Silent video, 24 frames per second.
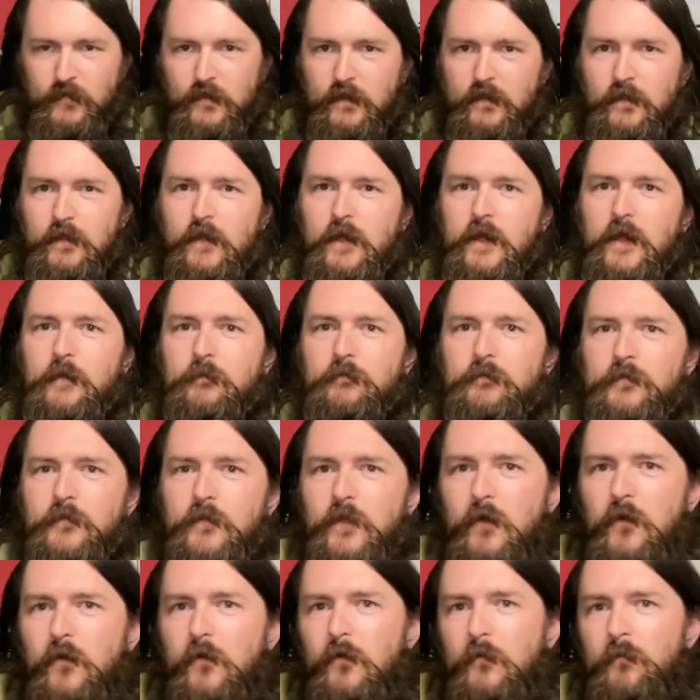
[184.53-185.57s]

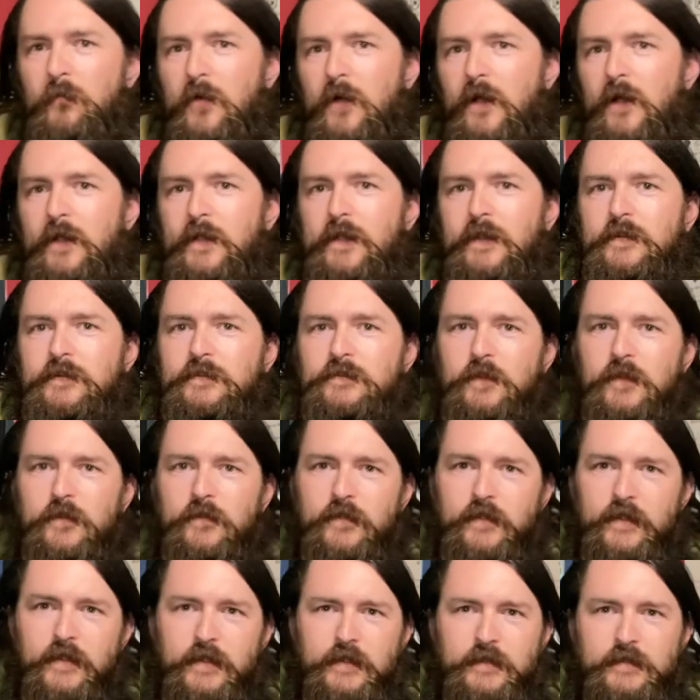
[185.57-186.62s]
No pockets on
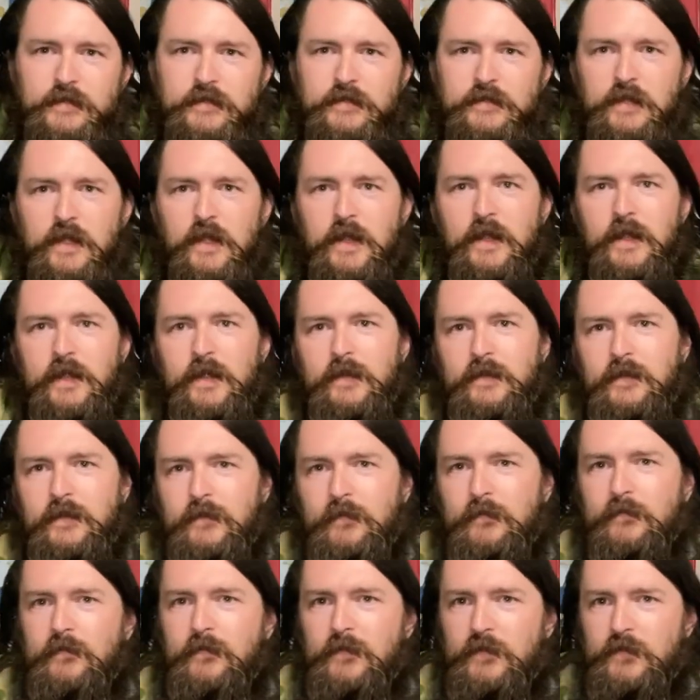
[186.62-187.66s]
the inside
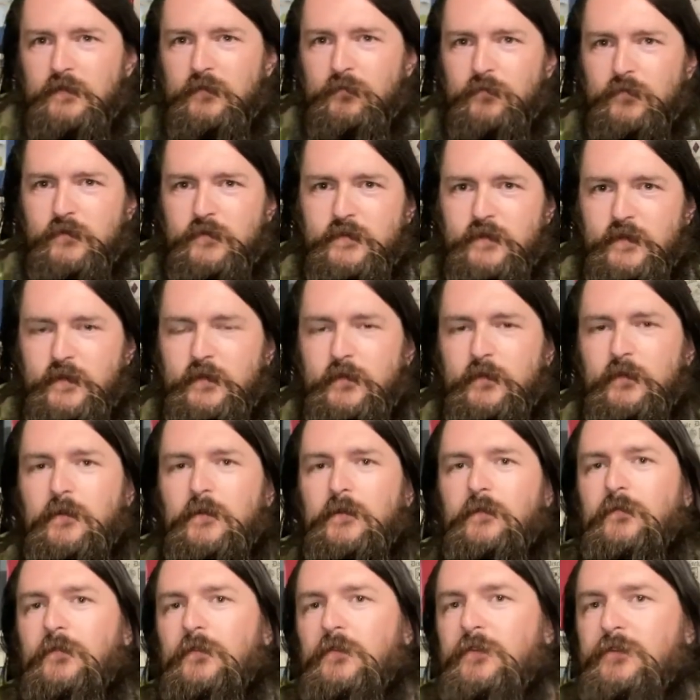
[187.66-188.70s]
in this
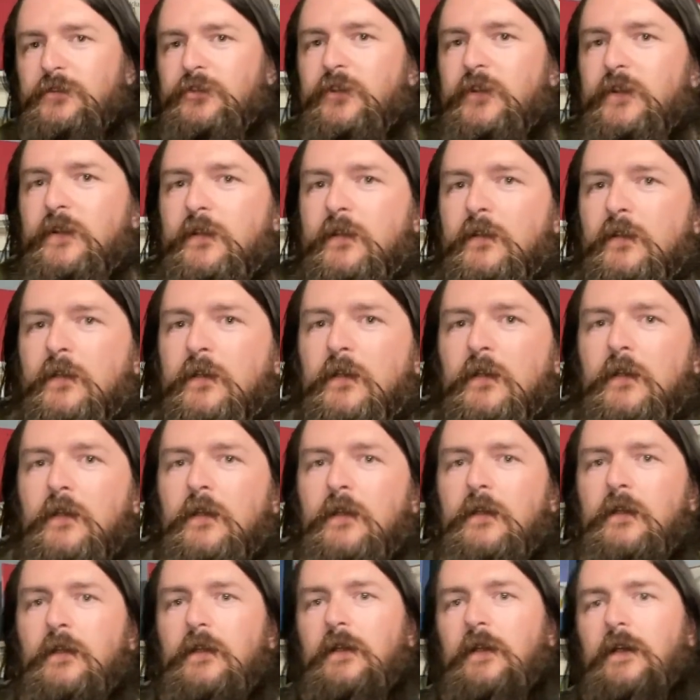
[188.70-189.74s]
particular version.
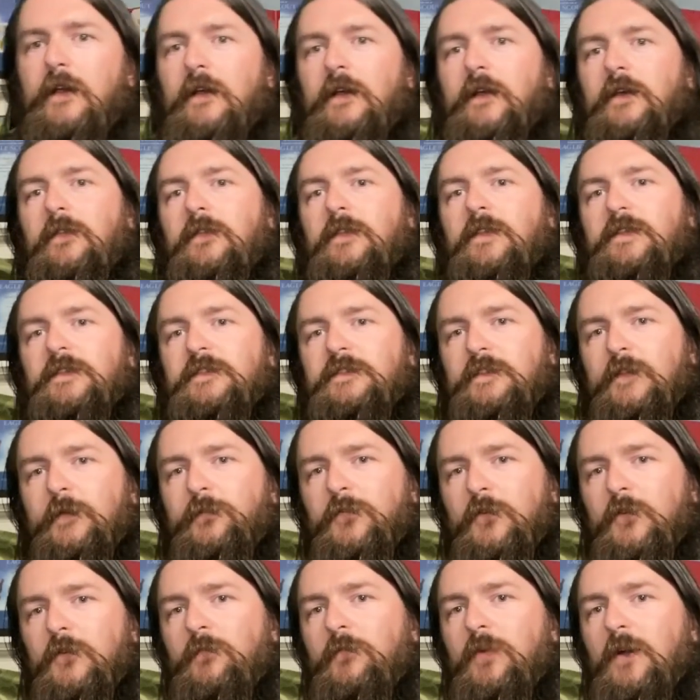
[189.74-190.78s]
The
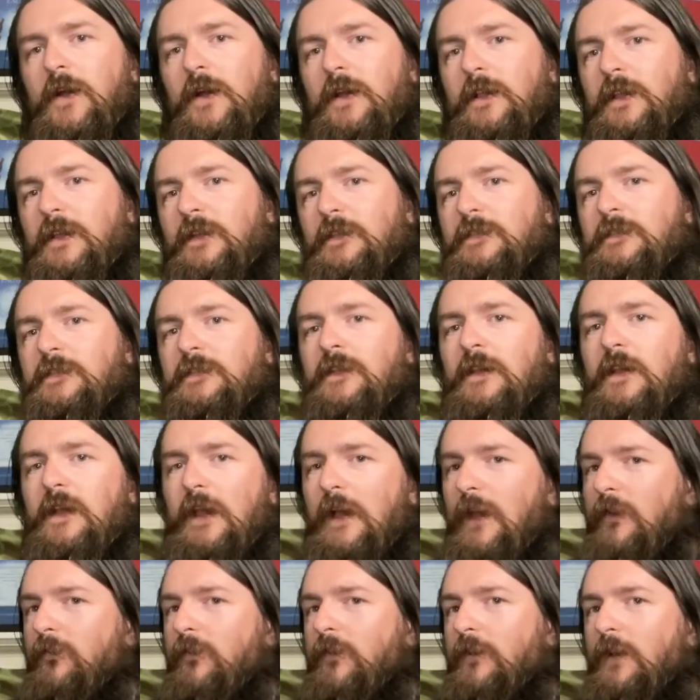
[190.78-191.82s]
zippered pockets
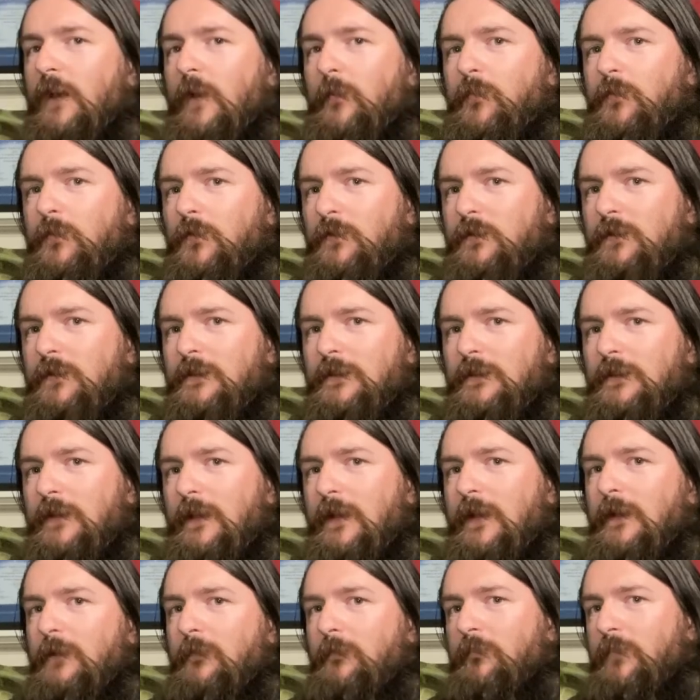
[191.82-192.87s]
have a couple little
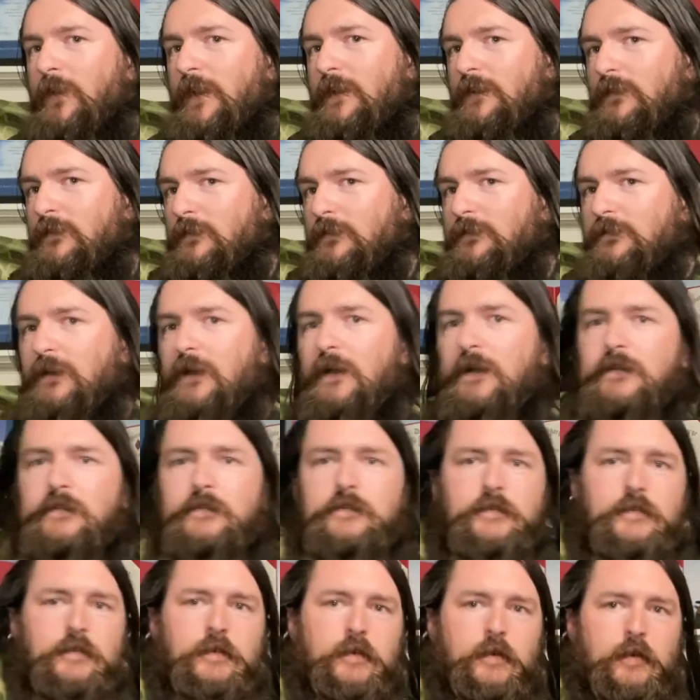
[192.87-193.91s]
like pen
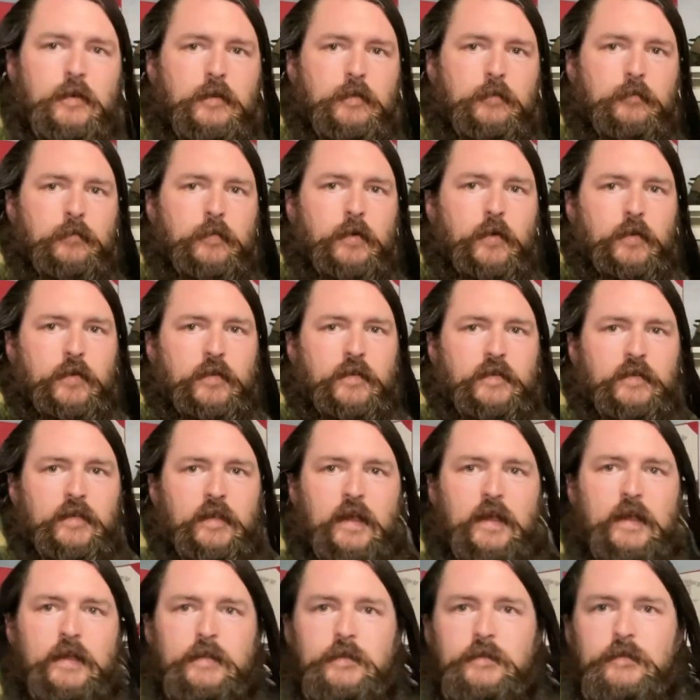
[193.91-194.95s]
slots on both
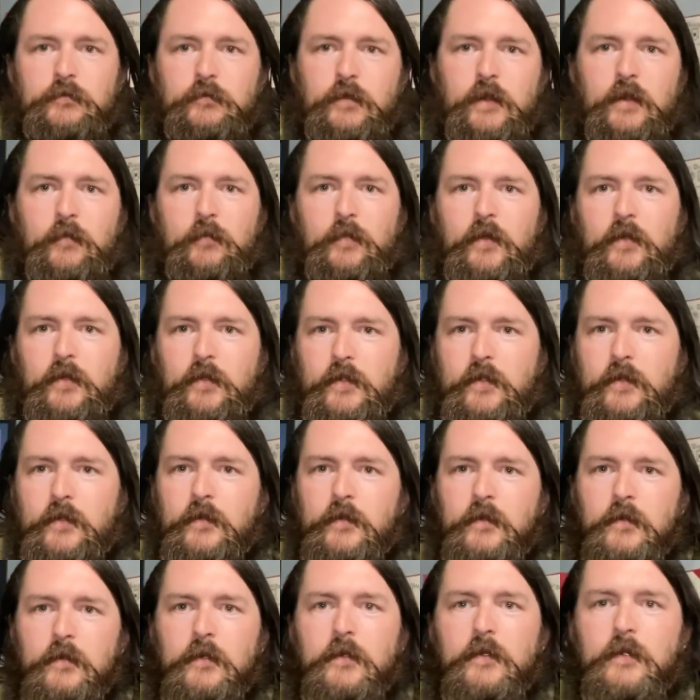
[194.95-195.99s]
sides, right about here.
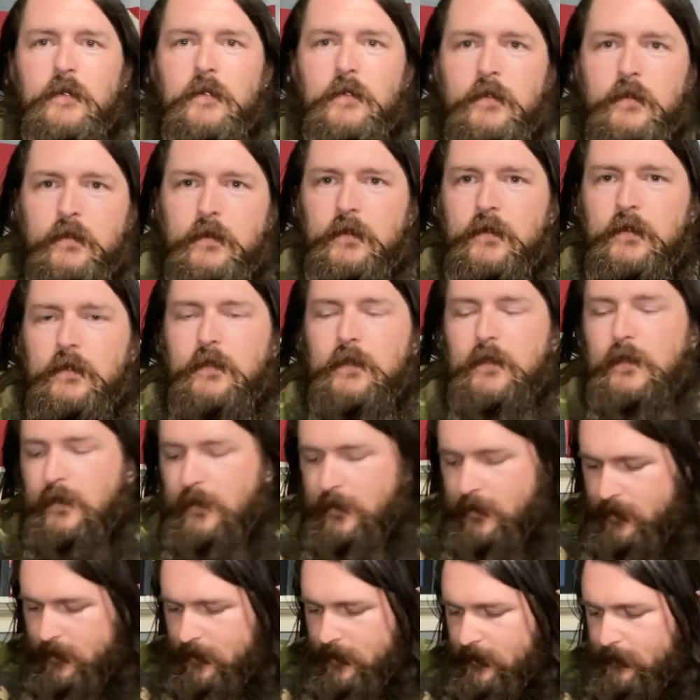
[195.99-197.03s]

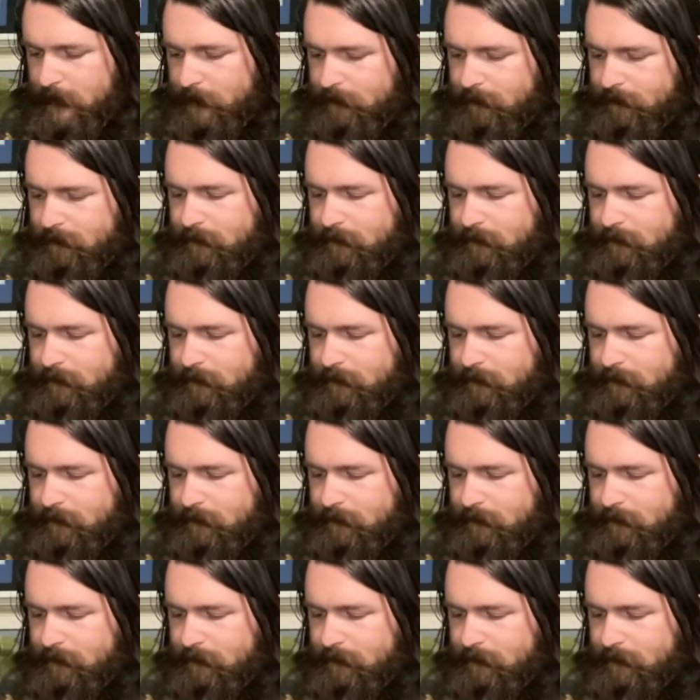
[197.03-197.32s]
And